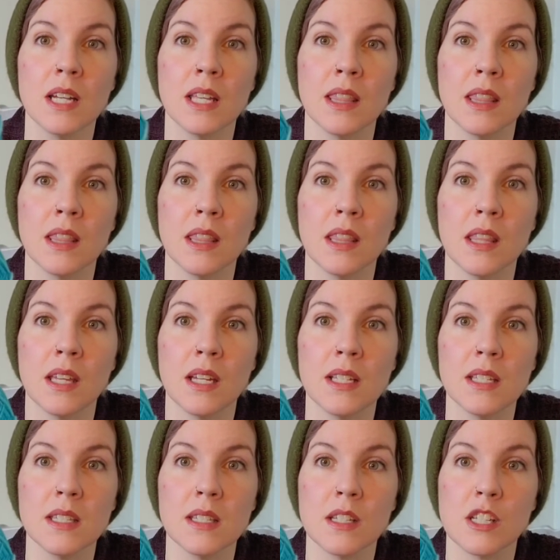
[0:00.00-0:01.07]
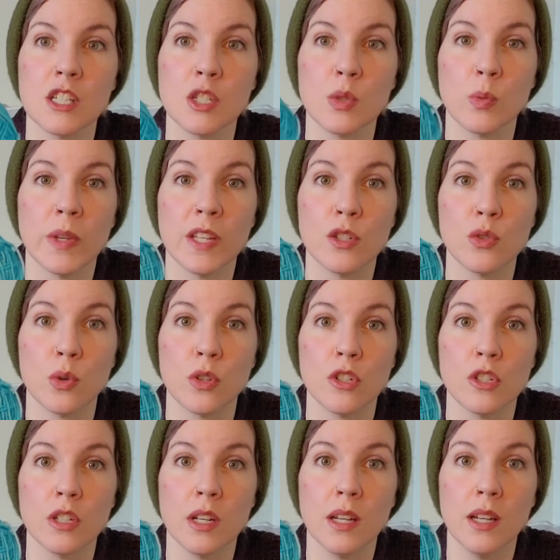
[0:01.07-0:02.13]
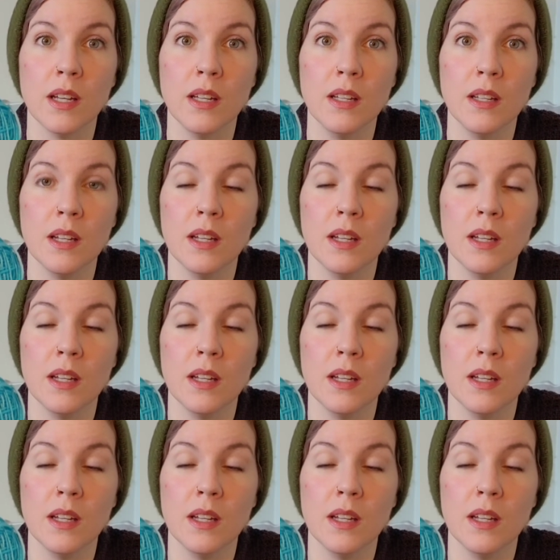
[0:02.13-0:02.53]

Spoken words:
in this Sweet Georgia